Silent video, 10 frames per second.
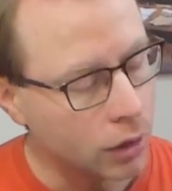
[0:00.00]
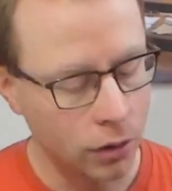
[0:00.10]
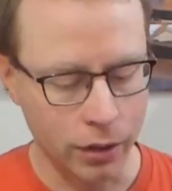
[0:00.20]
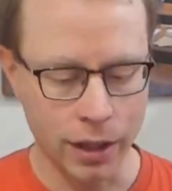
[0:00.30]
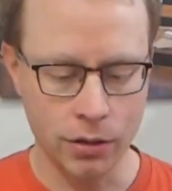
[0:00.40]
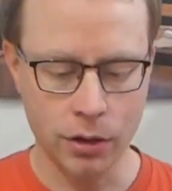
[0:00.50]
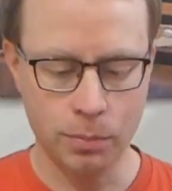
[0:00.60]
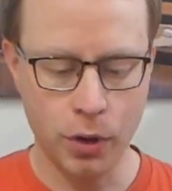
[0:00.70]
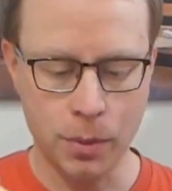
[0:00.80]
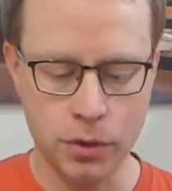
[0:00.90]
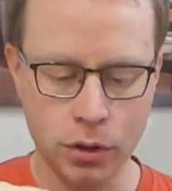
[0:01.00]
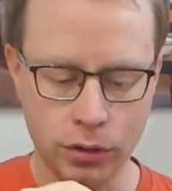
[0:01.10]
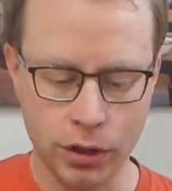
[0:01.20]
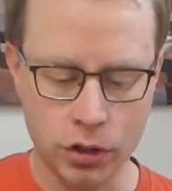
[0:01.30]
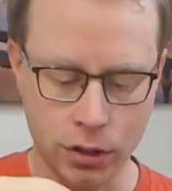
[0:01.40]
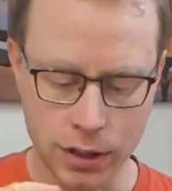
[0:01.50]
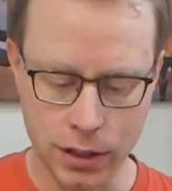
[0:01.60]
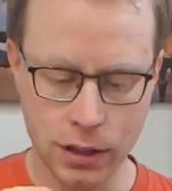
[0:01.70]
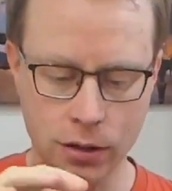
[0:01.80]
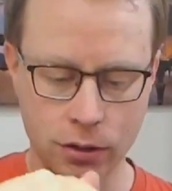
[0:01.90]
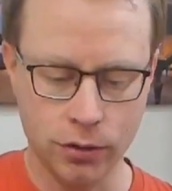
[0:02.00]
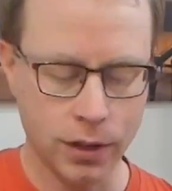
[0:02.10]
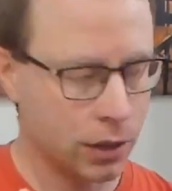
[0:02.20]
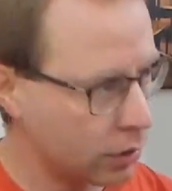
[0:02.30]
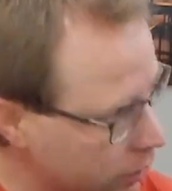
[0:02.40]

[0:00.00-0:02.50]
Okay, you're not perhaps totally sure is it here or there.